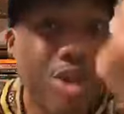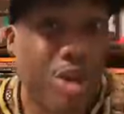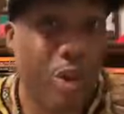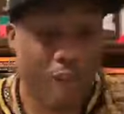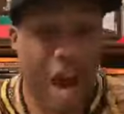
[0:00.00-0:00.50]

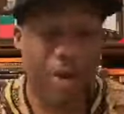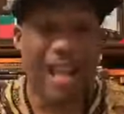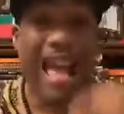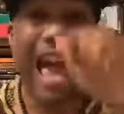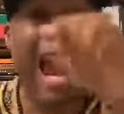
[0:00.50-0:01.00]
truth out.
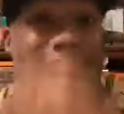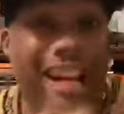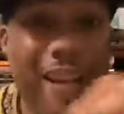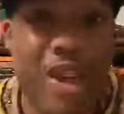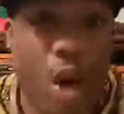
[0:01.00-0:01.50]
I ain't
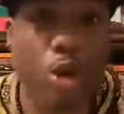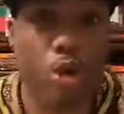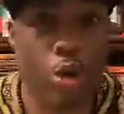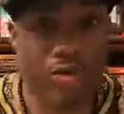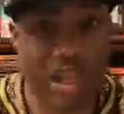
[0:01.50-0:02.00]
leaving no
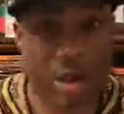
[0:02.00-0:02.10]
truths out